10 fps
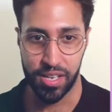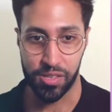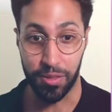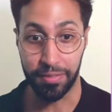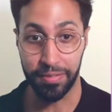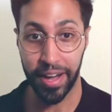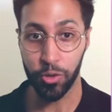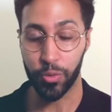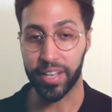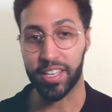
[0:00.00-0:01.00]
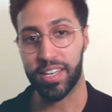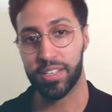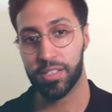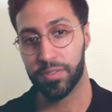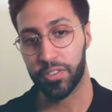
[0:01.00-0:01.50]
For the final
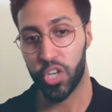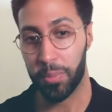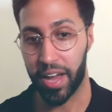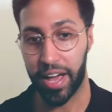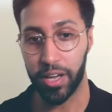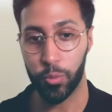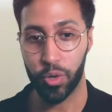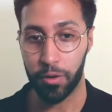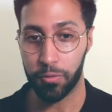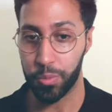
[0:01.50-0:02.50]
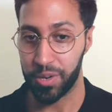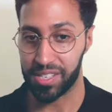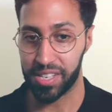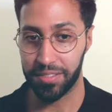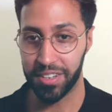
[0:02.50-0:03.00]
rankings, for Gemini, we've got
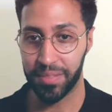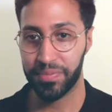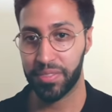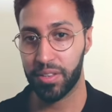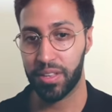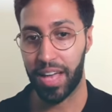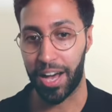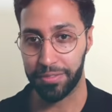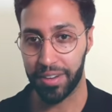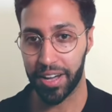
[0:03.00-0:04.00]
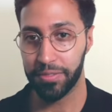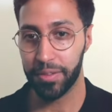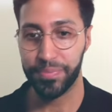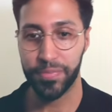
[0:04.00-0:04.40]
4.7 out of 5.